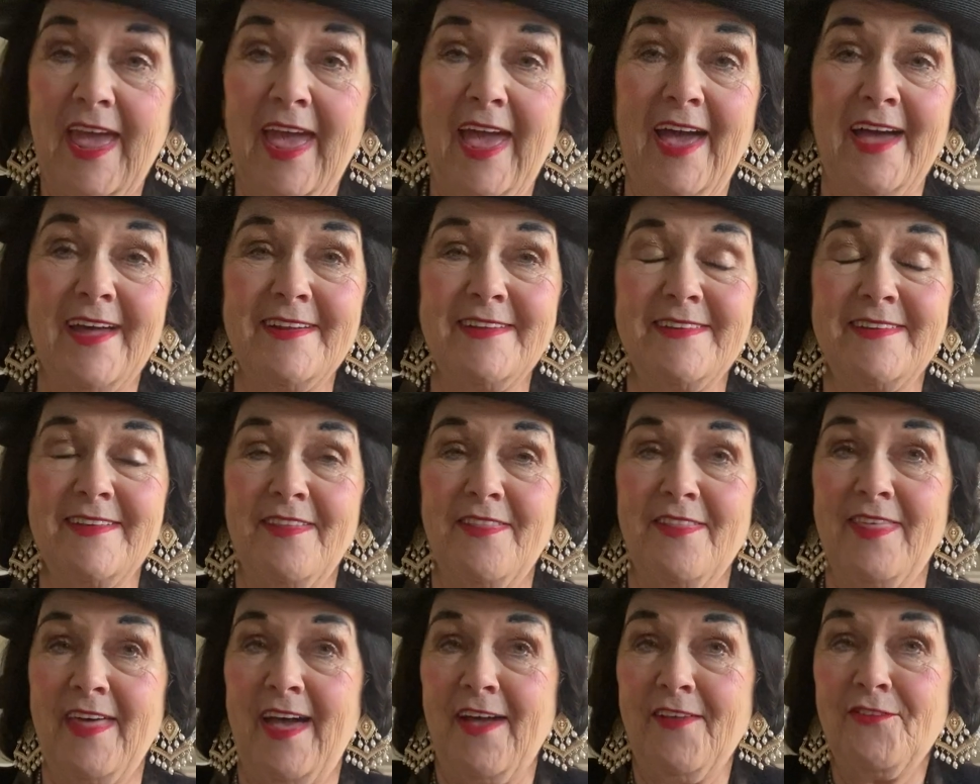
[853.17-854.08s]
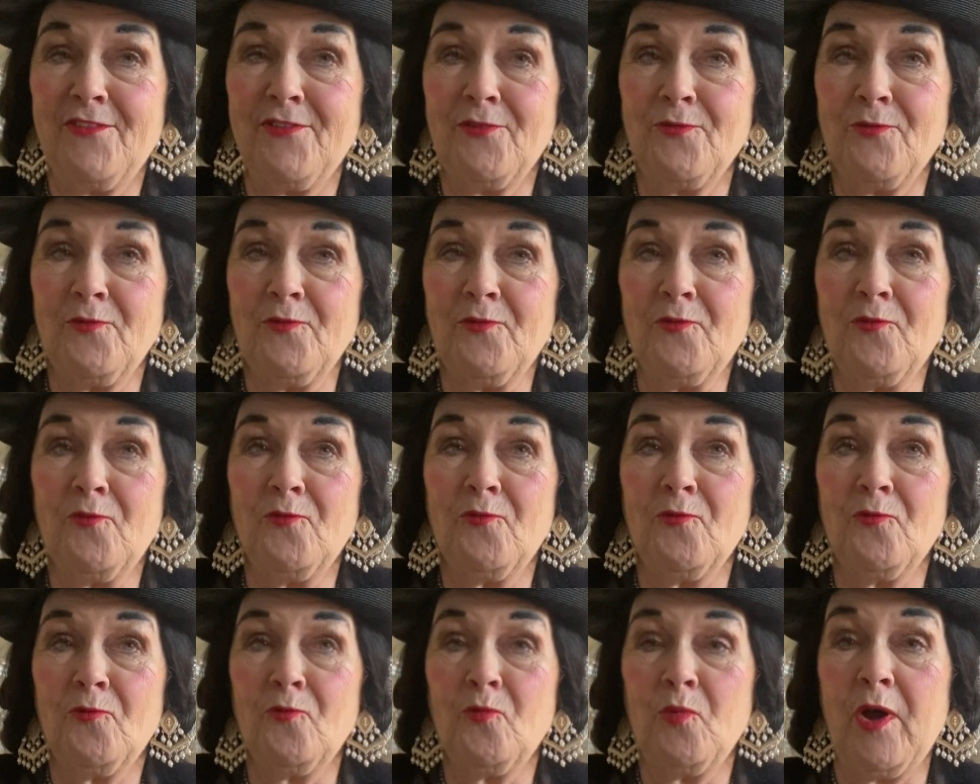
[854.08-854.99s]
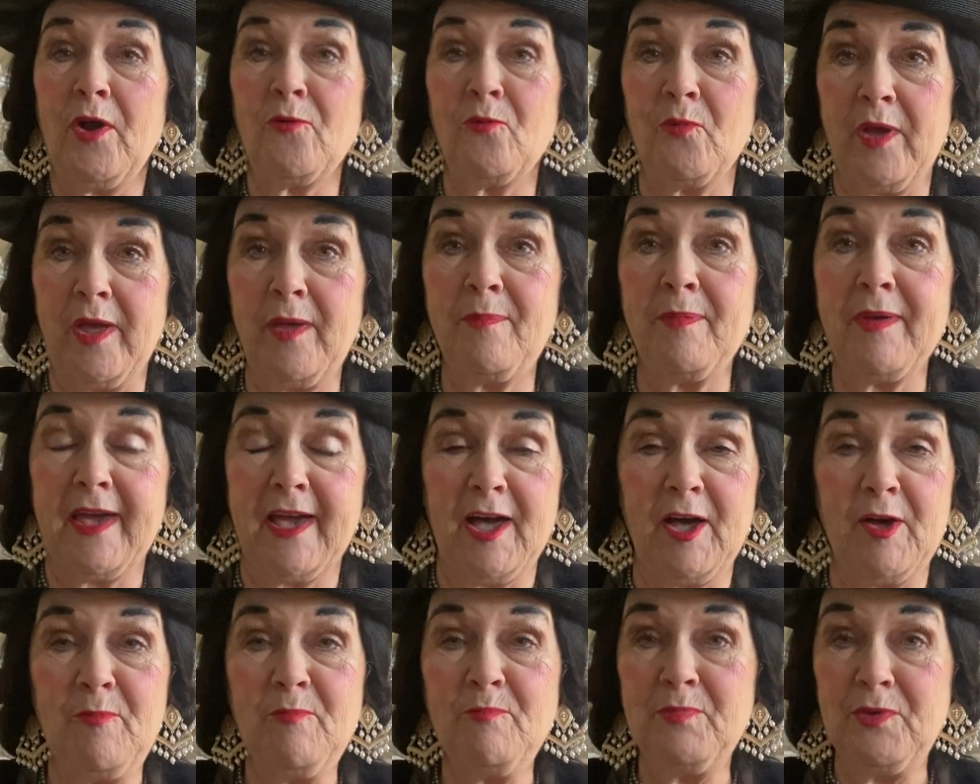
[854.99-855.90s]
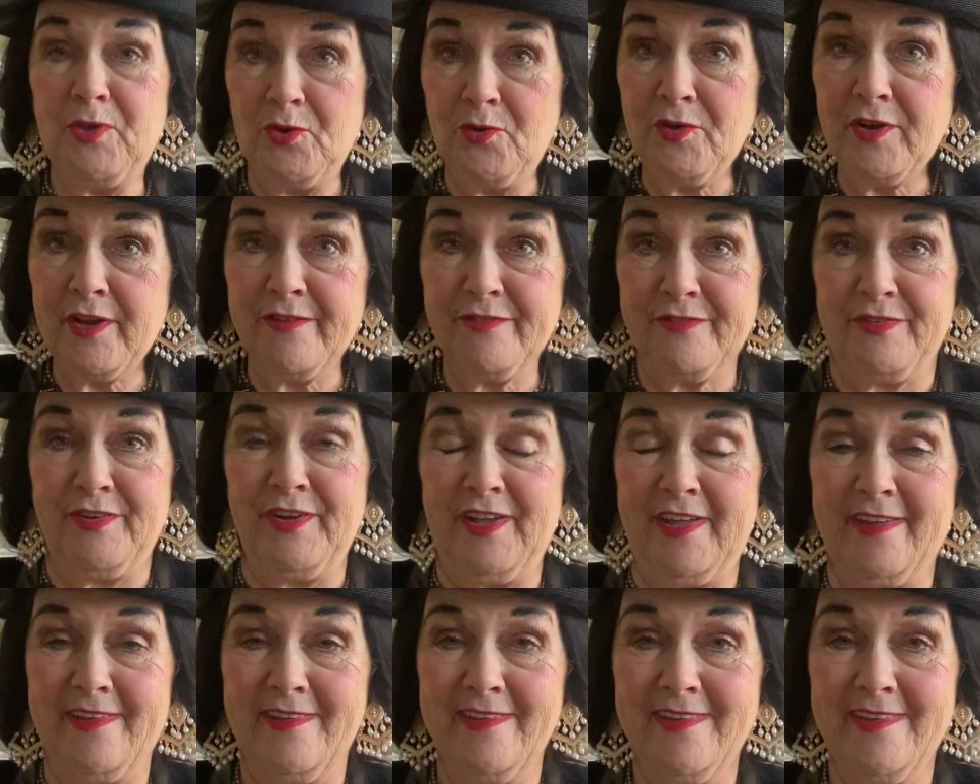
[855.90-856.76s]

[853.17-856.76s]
And that's where we become beautiful,